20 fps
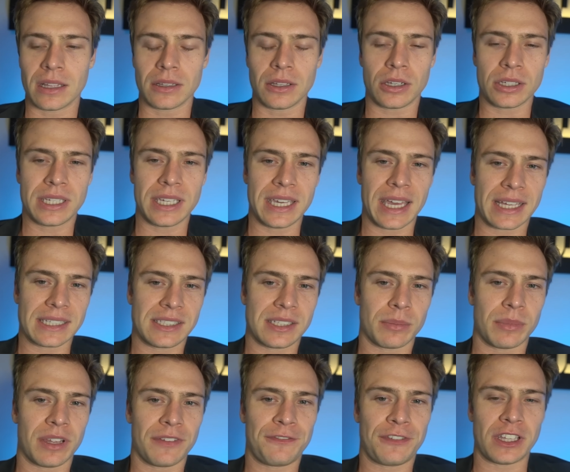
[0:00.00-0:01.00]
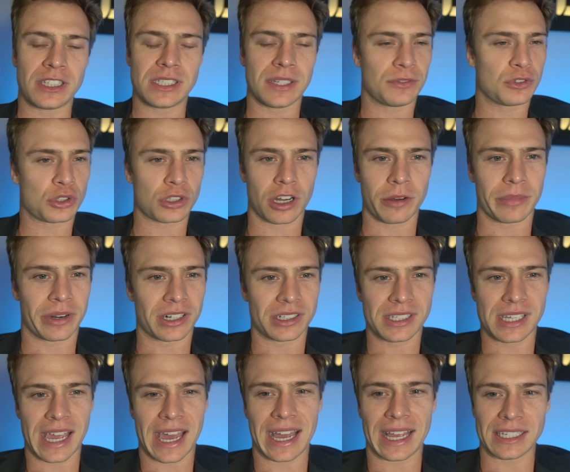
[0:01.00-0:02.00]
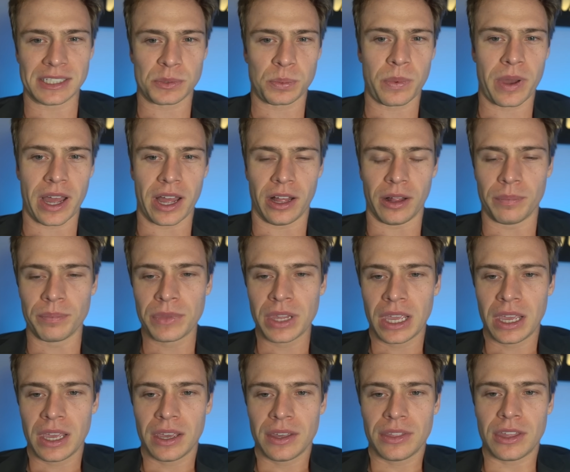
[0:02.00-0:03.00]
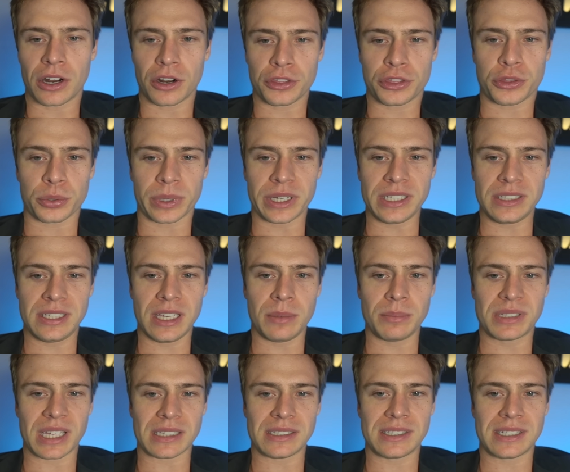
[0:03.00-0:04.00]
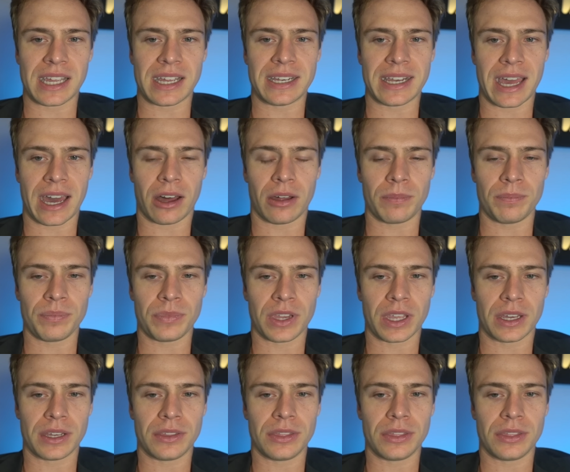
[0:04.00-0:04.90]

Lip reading: then looking at some defensive streamers as well, there are 3 teams that stand out.